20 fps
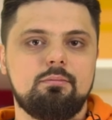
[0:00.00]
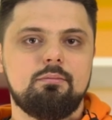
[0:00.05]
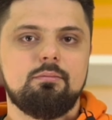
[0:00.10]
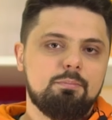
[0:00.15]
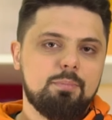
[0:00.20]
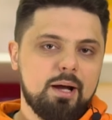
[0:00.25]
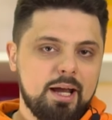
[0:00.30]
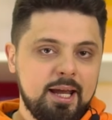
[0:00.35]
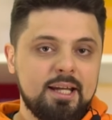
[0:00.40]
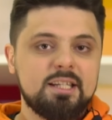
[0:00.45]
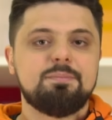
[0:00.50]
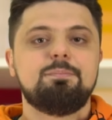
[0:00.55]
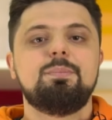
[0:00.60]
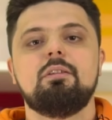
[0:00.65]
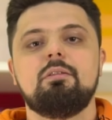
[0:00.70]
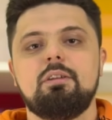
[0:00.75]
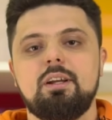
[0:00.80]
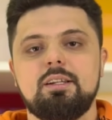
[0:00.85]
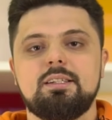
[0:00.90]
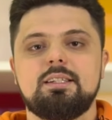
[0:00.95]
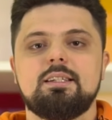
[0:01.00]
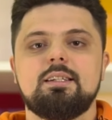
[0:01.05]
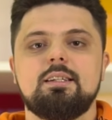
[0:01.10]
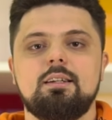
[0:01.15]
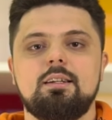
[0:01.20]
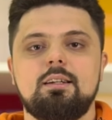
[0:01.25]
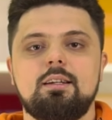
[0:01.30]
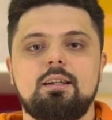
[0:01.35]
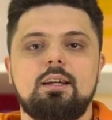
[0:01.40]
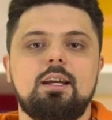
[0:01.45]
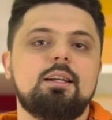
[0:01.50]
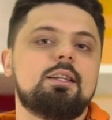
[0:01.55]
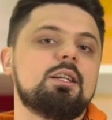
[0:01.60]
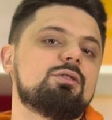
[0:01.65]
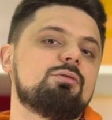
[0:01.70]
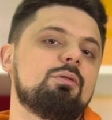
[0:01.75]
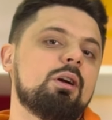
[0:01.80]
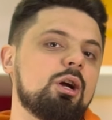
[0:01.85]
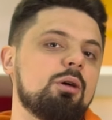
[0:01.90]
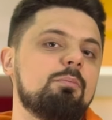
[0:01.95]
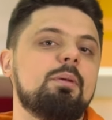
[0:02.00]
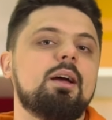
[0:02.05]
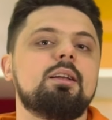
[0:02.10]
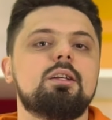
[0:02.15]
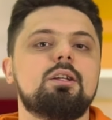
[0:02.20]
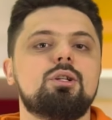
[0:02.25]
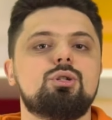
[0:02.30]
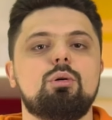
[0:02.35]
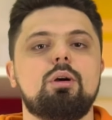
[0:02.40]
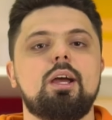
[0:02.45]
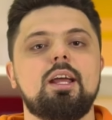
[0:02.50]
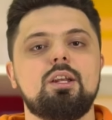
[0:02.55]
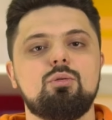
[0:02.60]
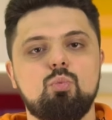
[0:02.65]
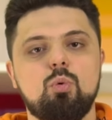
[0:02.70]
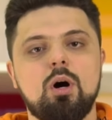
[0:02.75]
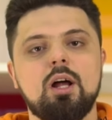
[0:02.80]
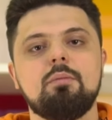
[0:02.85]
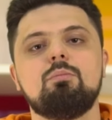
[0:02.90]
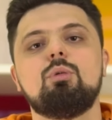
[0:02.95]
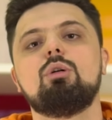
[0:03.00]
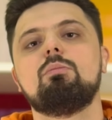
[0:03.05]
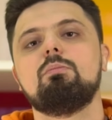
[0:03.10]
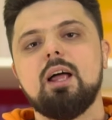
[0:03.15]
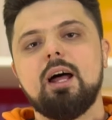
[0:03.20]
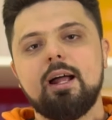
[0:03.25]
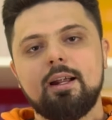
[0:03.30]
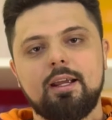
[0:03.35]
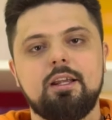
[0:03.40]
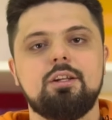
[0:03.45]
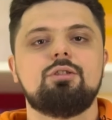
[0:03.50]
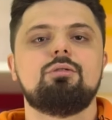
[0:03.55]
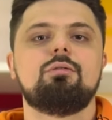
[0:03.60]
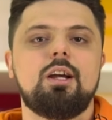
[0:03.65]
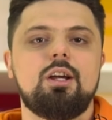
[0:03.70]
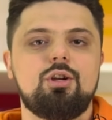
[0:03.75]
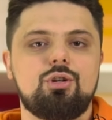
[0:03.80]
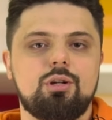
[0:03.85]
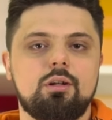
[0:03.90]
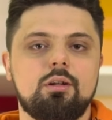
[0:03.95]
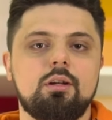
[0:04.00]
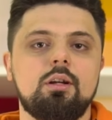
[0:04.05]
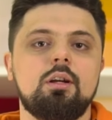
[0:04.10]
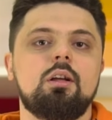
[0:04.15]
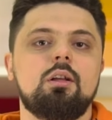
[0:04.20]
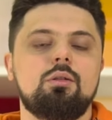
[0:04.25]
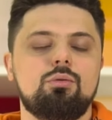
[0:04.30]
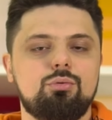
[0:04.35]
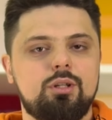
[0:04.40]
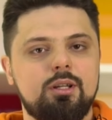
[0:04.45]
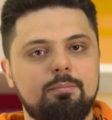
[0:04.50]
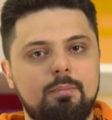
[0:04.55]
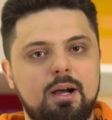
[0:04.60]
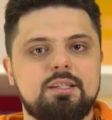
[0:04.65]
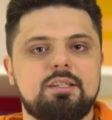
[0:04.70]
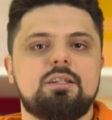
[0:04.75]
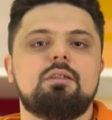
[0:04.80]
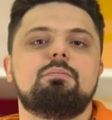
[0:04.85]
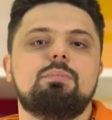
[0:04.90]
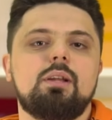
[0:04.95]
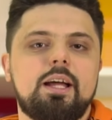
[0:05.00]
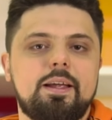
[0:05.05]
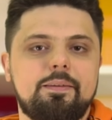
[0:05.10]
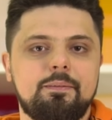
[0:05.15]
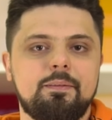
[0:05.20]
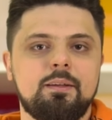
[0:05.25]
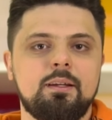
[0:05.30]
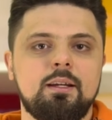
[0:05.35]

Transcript: By experience, it is recommended to add one more blank iteration to the master plan